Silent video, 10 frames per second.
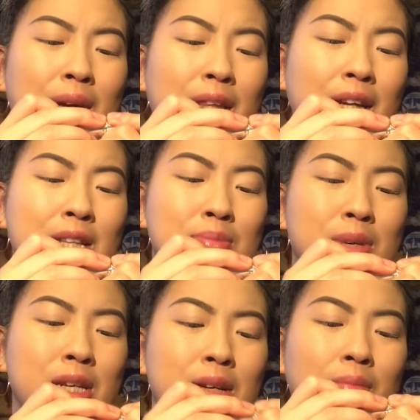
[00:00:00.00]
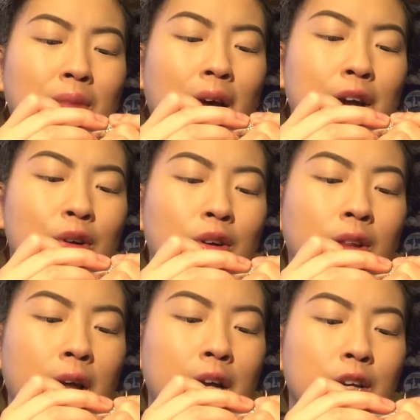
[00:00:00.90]
I think it's medium light or
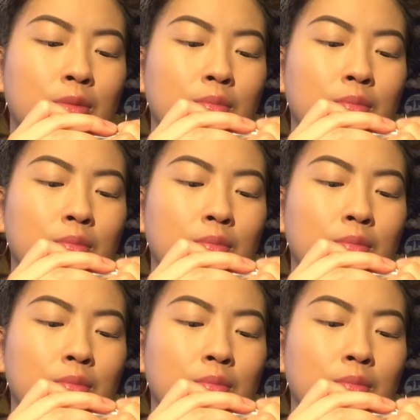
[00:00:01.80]
like